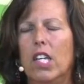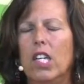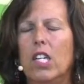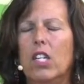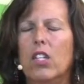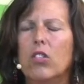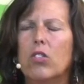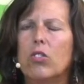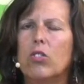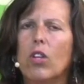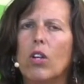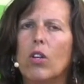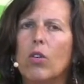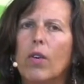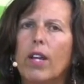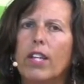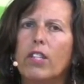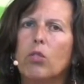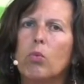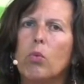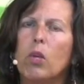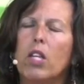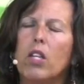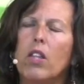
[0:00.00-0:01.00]
So
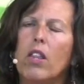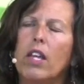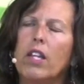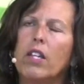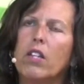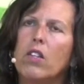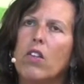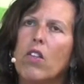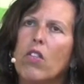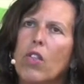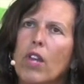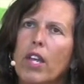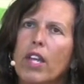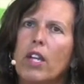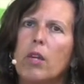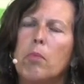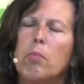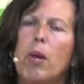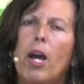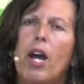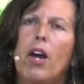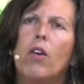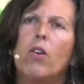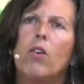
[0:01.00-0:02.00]
as we then think
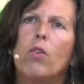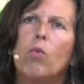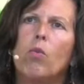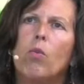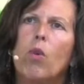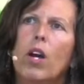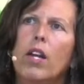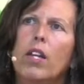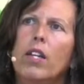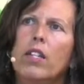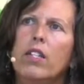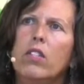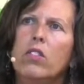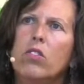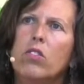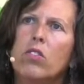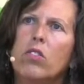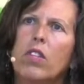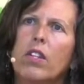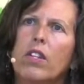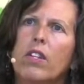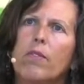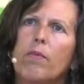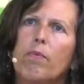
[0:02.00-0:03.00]
about what
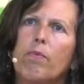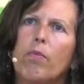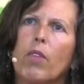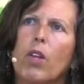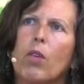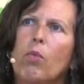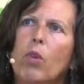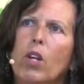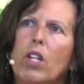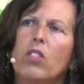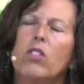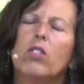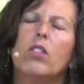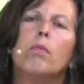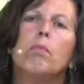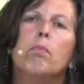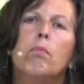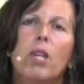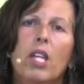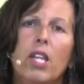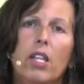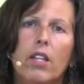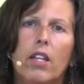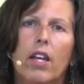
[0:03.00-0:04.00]
does it
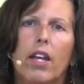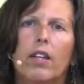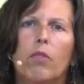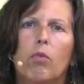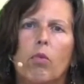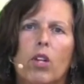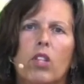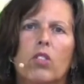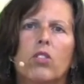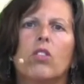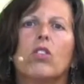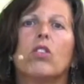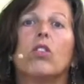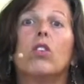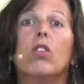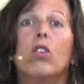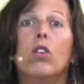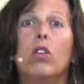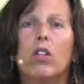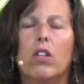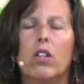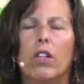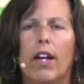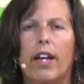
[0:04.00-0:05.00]
mean then? What does it
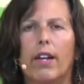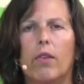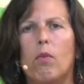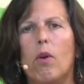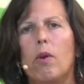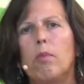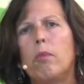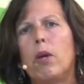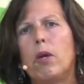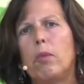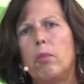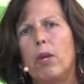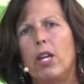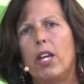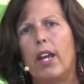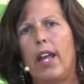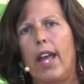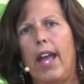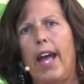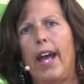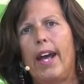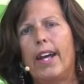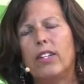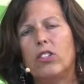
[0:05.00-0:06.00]
look like? What might be an
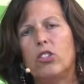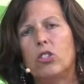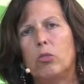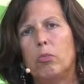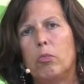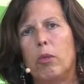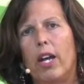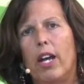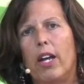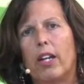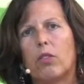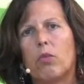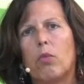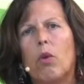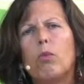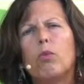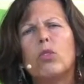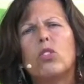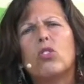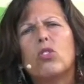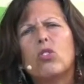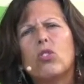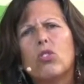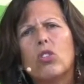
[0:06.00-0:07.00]
aspect? What
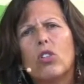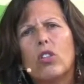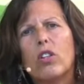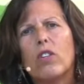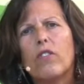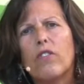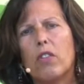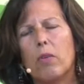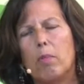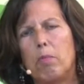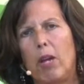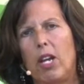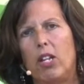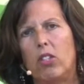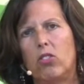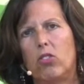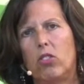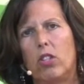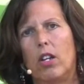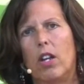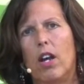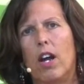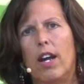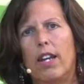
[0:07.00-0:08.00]
would serve the
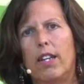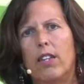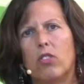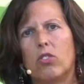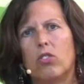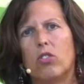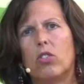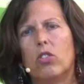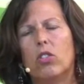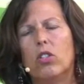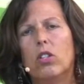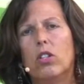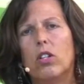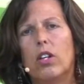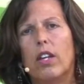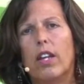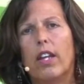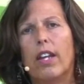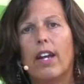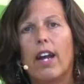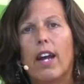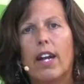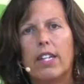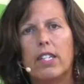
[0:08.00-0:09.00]
best and highest good
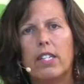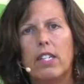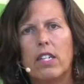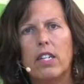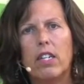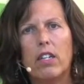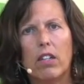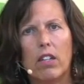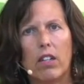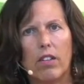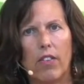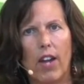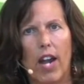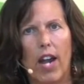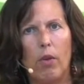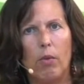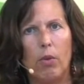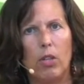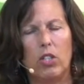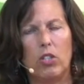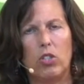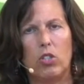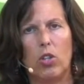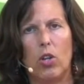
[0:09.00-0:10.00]
and ideal of how
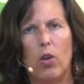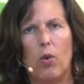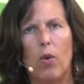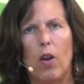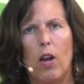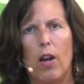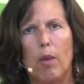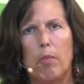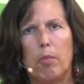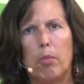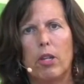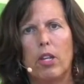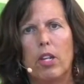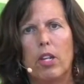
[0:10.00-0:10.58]
we show up?